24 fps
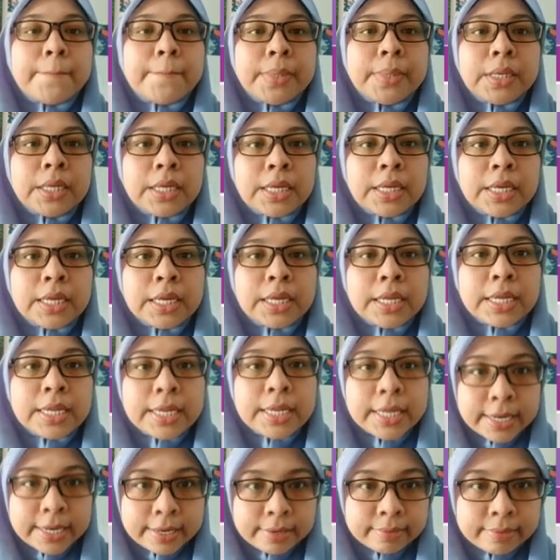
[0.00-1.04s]

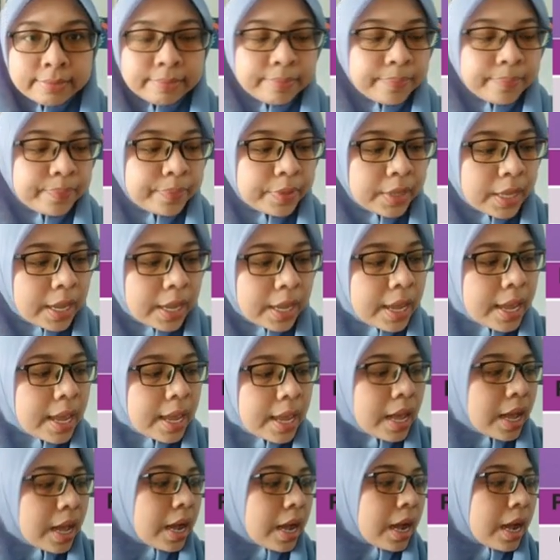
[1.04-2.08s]
billion. Okay,
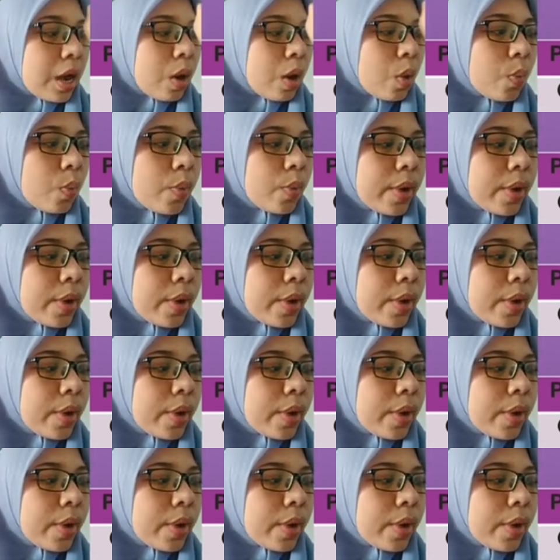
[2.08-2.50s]
1